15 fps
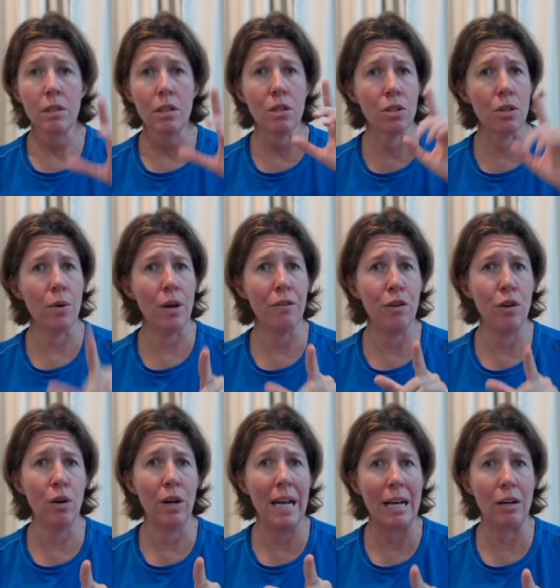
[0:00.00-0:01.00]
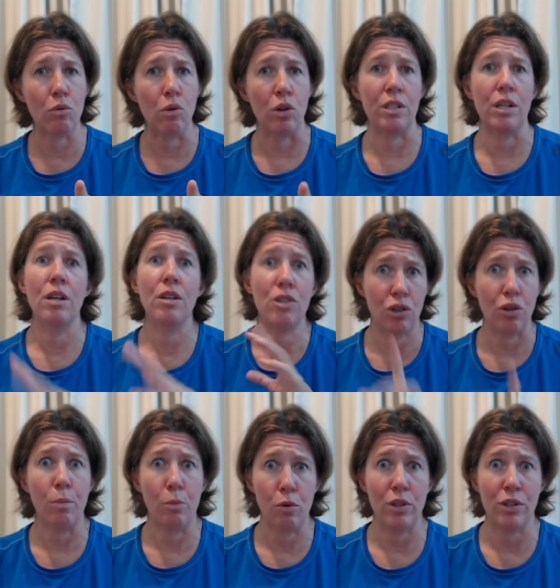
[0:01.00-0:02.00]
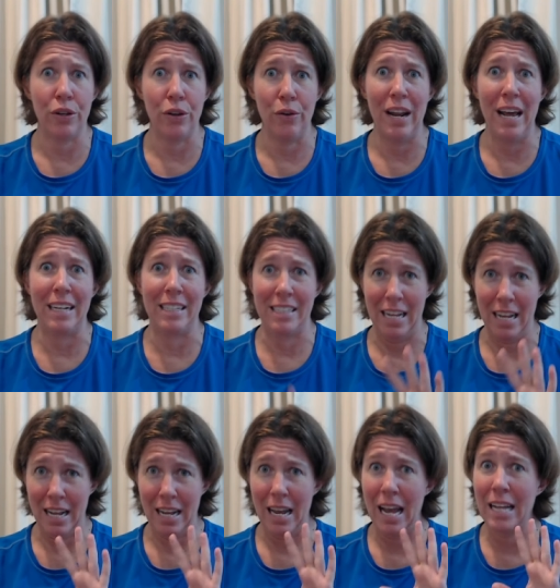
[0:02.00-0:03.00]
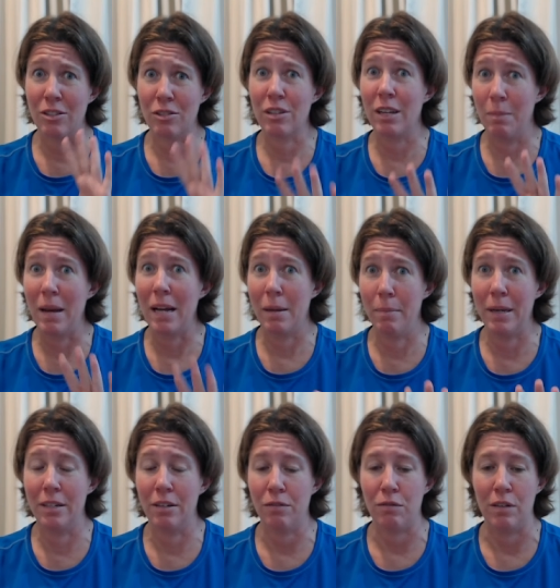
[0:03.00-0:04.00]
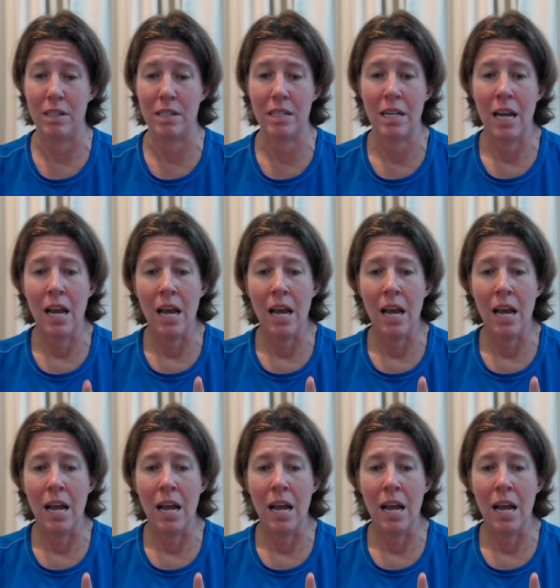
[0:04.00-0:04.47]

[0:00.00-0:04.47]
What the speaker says: So if you're a leg crosser, stop crossing your legs. It can make a big difference.